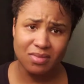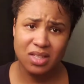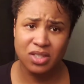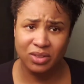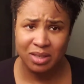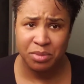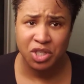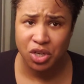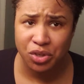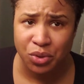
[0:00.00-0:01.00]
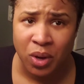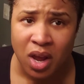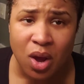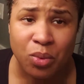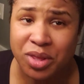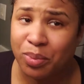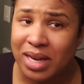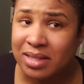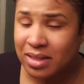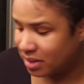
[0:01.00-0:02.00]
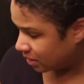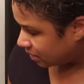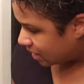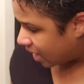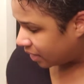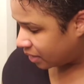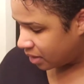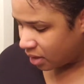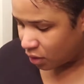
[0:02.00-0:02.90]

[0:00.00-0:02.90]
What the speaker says: So let me show you what the process looks like